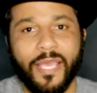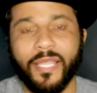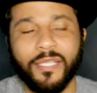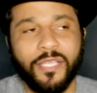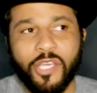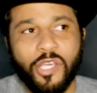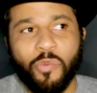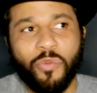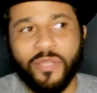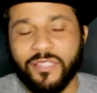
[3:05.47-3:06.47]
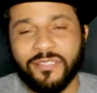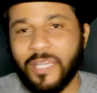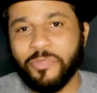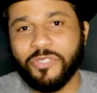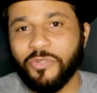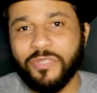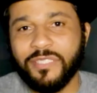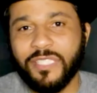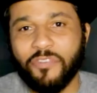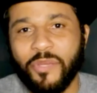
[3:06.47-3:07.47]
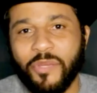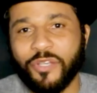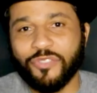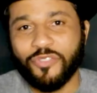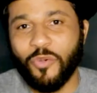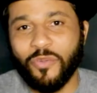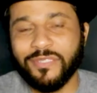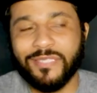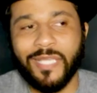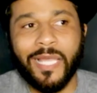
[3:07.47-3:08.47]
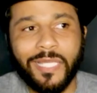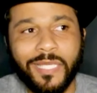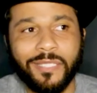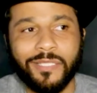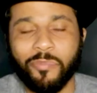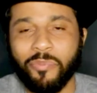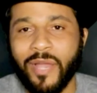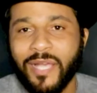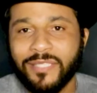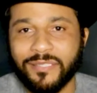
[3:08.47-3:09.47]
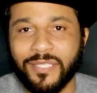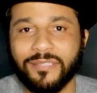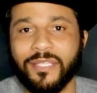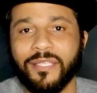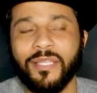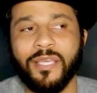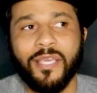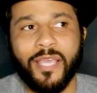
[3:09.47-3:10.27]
And with this opportunity of American Soul and telling the process and